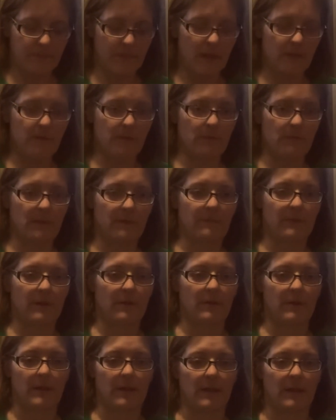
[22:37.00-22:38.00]
So he
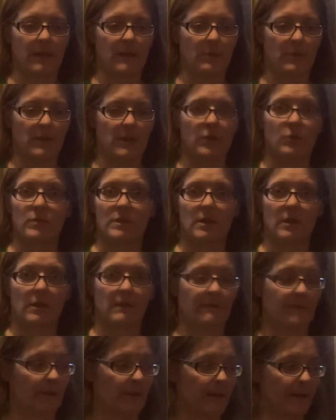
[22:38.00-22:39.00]
figured that he would use her
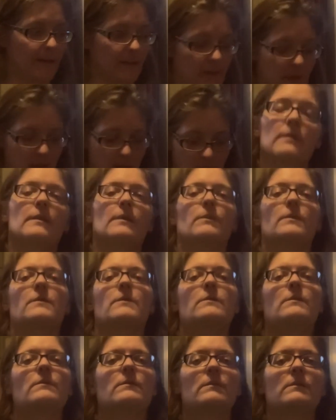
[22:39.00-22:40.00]
for that. There were
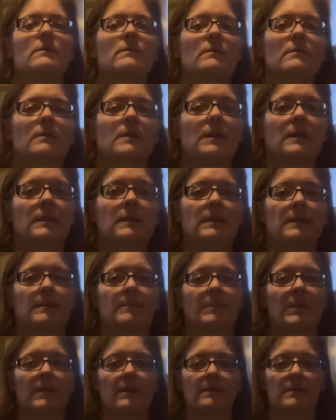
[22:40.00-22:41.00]
two
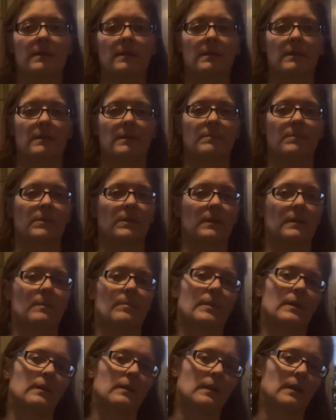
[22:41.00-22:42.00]
parts of this book. The
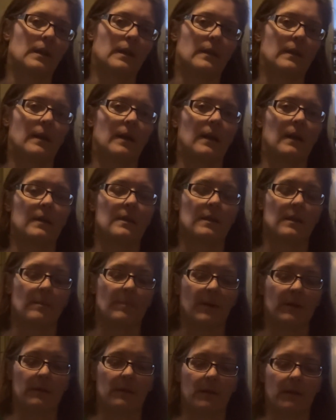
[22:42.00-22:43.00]
part that I
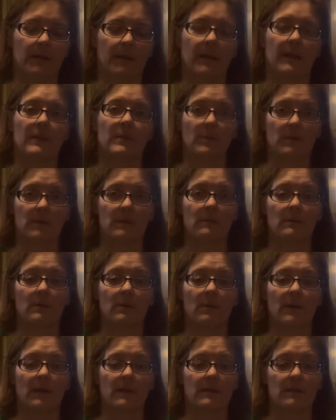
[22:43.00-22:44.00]
liked was her
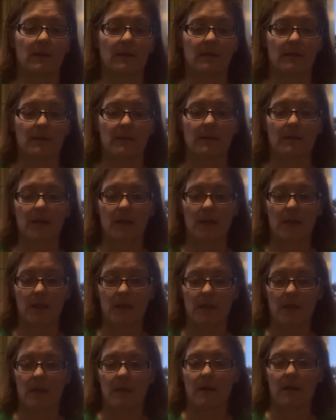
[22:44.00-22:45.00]
going to this
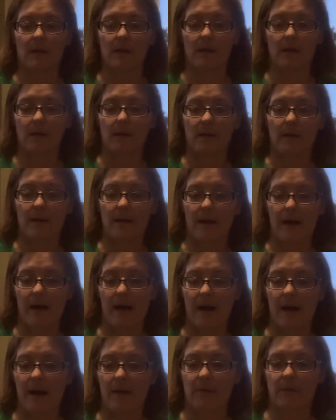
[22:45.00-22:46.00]

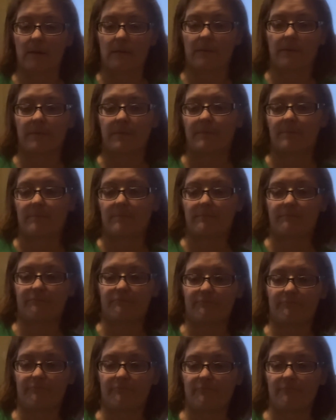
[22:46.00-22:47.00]
out of
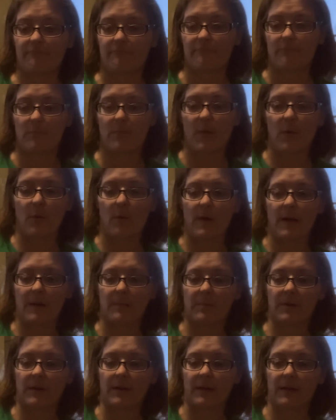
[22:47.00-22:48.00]
the way
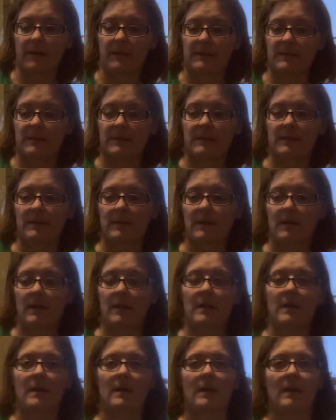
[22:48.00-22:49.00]
place
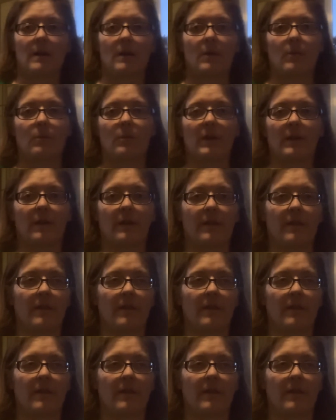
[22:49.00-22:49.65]
with